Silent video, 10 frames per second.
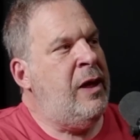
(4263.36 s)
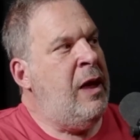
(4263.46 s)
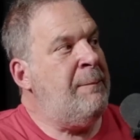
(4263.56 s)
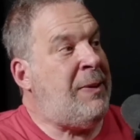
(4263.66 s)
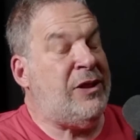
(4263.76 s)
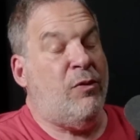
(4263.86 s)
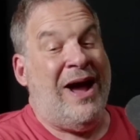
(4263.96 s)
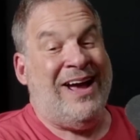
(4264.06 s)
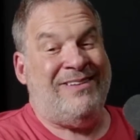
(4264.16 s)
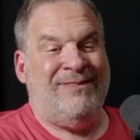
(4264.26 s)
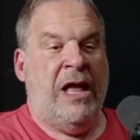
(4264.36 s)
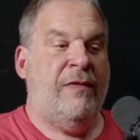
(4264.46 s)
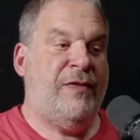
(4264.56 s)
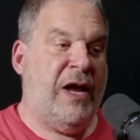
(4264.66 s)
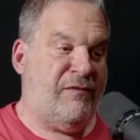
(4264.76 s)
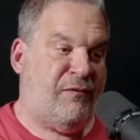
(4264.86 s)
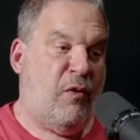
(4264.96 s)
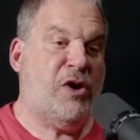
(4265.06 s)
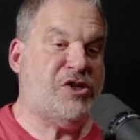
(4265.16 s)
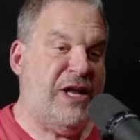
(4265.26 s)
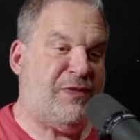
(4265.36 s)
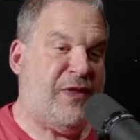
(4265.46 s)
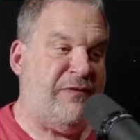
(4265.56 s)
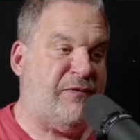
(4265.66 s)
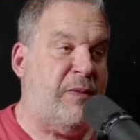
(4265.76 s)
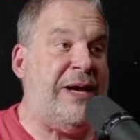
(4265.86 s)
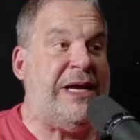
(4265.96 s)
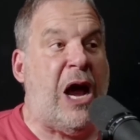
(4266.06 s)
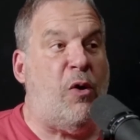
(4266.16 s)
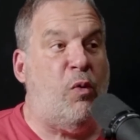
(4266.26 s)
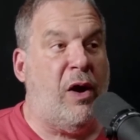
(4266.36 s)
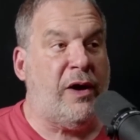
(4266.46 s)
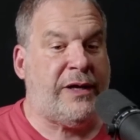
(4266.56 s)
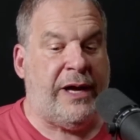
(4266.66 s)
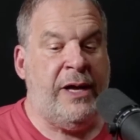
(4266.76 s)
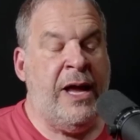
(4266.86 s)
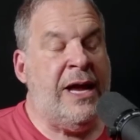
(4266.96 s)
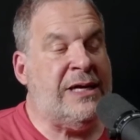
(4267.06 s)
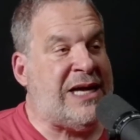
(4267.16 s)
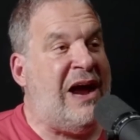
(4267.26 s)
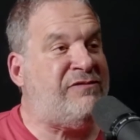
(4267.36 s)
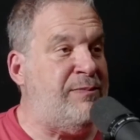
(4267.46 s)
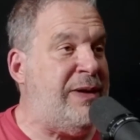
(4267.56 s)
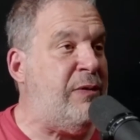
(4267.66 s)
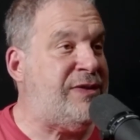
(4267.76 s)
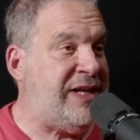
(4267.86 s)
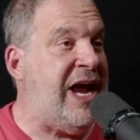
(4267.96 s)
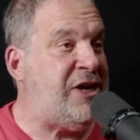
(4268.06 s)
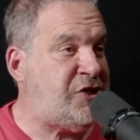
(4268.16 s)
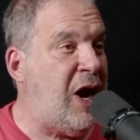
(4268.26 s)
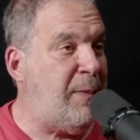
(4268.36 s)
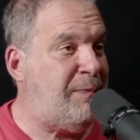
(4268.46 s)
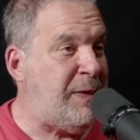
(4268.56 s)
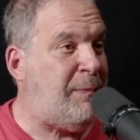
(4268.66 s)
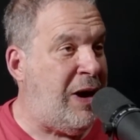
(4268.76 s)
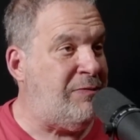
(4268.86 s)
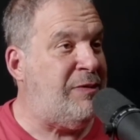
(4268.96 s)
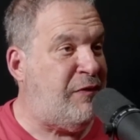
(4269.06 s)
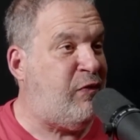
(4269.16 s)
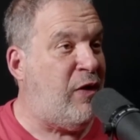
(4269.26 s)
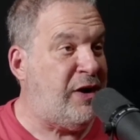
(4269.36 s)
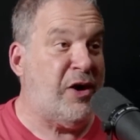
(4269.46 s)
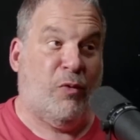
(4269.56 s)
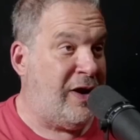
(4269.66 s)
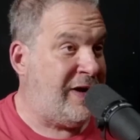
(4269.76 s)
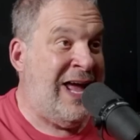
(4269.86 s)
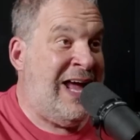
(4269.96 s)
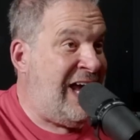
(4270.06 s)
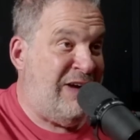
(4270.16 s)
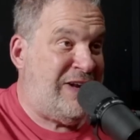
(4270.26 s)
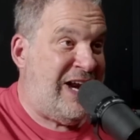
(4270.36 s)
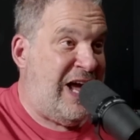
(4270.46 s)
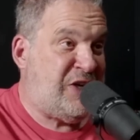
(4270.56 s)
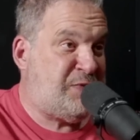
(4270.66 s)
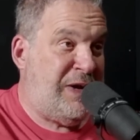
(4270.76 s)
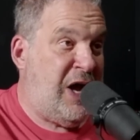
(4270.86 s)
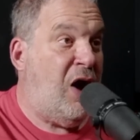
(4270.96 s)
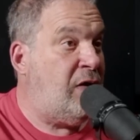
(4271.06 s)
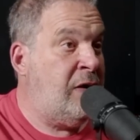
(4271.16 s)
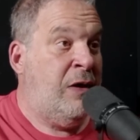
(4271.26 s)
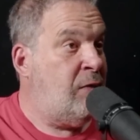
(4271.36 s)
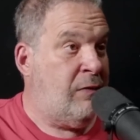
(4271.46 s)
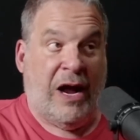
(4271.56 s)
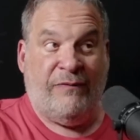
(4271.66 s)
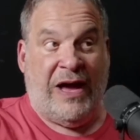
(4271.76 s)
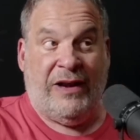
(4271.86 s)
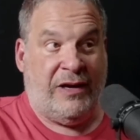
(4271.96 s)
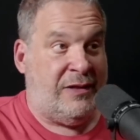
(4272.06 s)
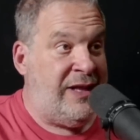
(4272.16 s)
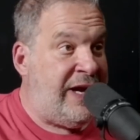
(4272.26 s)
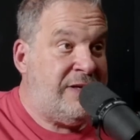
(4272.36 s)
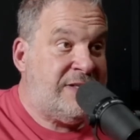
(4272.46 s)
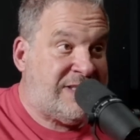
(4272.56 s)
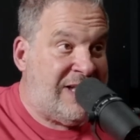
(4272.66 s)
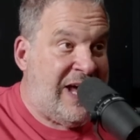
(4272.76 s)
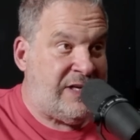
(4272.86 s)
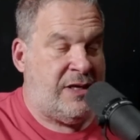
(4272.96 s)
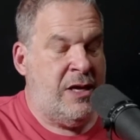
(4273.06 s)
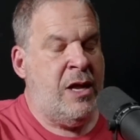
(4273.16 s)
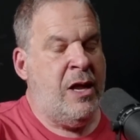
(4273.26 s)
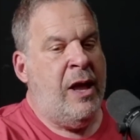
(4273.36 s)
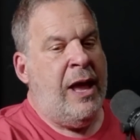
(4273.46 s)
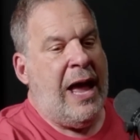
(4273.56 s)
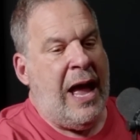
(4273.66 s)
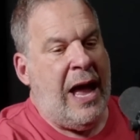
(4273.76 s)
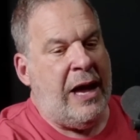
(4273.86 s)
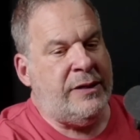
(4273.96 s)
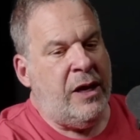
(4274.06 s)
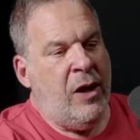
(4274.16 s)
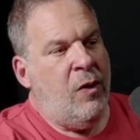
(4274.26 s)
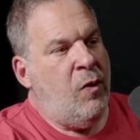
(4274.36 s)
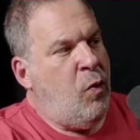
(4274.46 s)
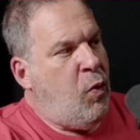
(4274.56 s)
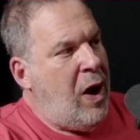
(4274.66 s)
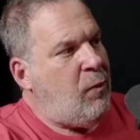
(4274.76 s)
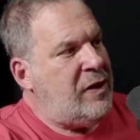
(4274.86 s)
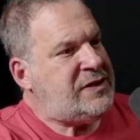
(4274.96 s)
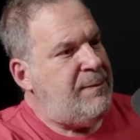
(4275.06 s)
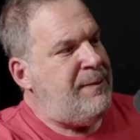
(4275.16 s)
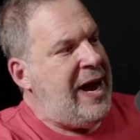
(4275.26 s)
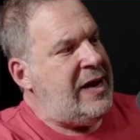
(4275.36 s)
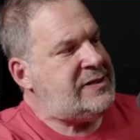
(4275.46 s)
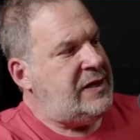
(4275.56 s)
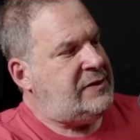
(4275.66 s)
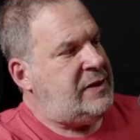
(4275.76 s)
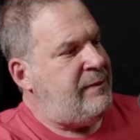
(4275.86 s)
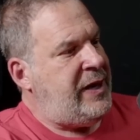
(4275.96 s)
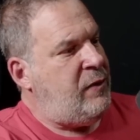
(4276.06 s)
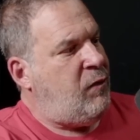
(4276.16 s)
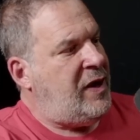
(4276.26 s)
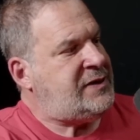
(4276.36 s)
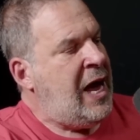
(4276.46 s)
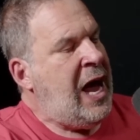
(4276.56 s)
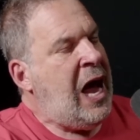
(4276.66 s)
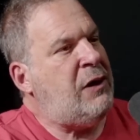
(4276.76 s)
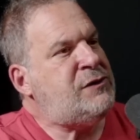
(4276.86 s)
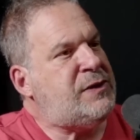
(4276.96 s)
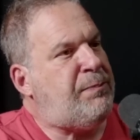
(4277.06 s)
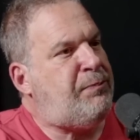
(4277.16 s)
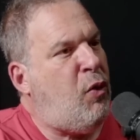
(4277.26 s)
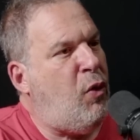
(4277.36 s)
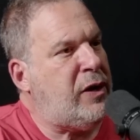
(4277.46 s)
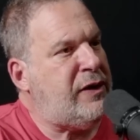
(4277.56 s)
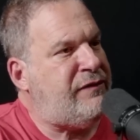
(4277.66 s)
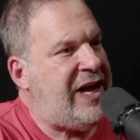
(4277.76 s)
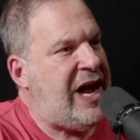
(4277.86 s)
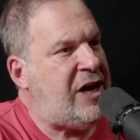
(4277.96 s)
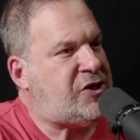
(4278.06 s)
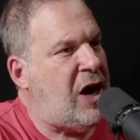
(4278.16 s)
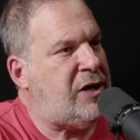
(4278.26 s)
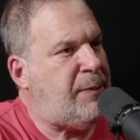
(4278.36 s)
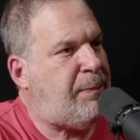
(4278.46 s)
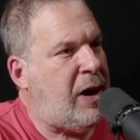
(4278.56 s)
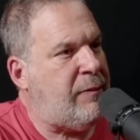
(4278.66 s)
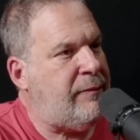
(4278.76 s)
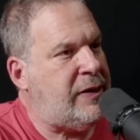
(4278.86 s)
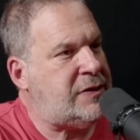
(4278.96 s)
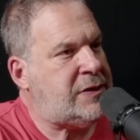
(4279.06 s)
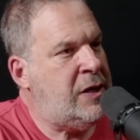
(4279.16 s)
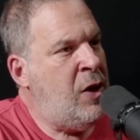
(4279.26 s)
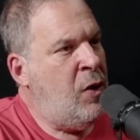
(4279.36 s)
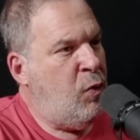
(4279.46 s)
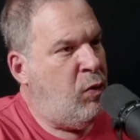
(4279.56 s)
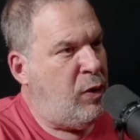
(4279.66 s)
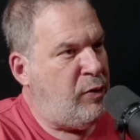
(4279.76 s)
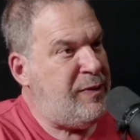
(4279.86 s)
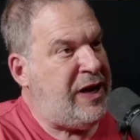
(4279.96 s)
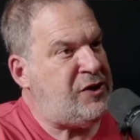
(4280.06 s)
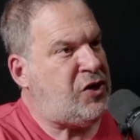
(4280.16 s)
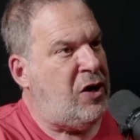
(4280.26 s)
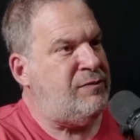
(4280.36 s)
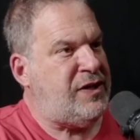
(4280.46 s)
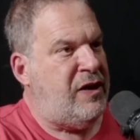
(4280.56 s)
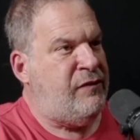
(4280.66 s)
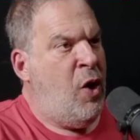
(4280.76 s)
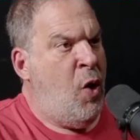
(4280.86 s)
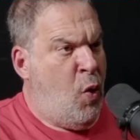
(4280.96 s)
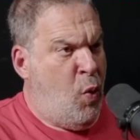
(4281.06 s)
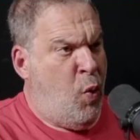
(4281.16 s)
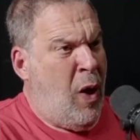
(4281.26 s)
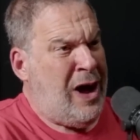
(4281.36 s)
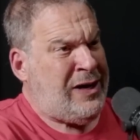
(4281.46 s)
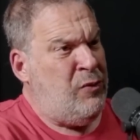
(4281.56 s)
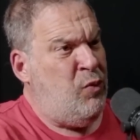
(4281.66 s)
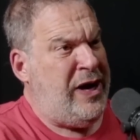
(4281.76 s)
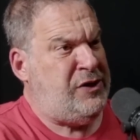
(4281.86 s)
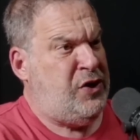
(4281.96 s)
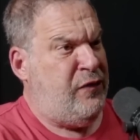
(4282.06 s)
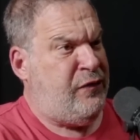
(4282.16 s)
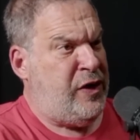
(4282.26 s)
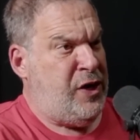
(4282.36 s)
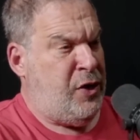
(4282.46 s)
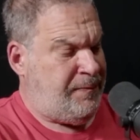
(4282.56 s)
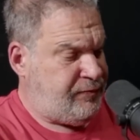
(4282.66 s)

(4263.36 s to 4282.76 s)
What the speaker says: By the way, the unfortunate thing for me now working is I have to meet with the HR department before I go to work, even at HBO, where I've had a clean slate. And what was amazing to me was how supportive the HR departments were with me in terms of, what can we do for you?